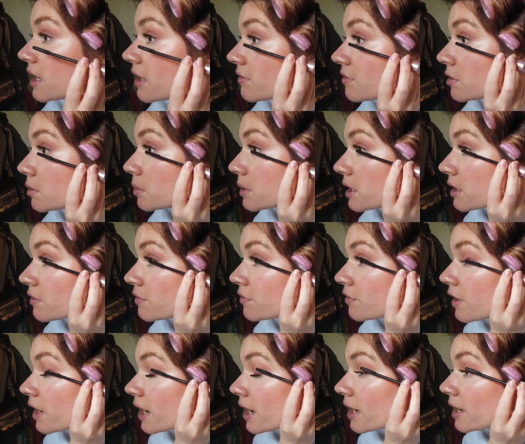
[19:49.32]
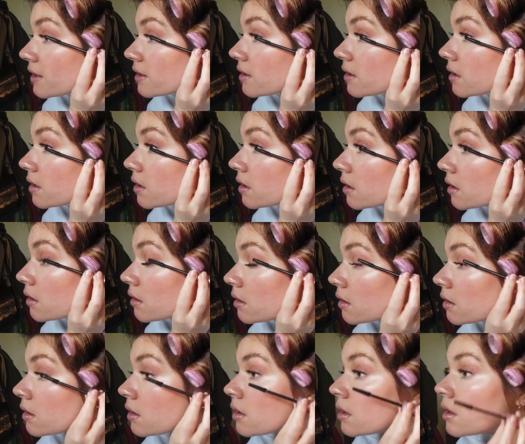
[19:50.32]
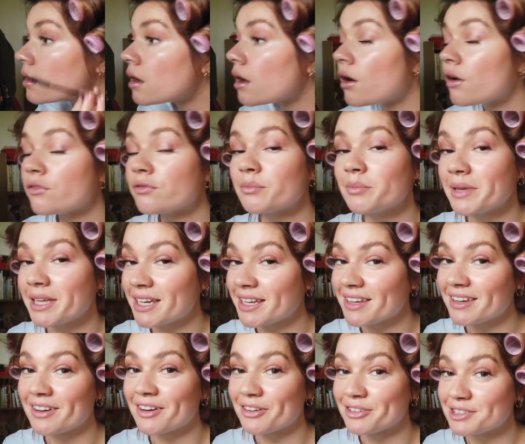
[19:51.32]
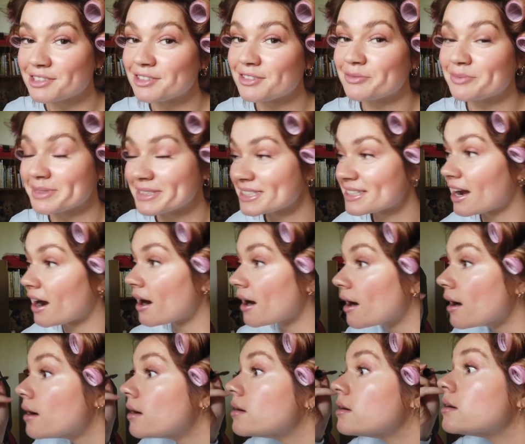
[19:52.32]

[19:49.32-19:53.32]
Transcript: never be afraid of many coats of mascara.